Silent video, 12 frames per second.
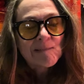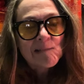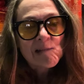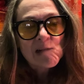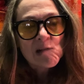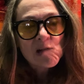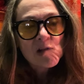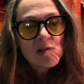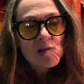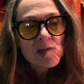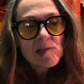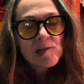
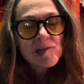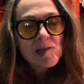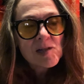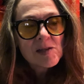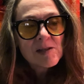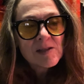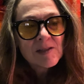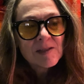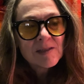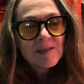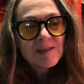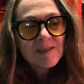
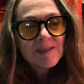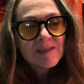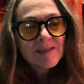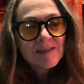Nobody speaks.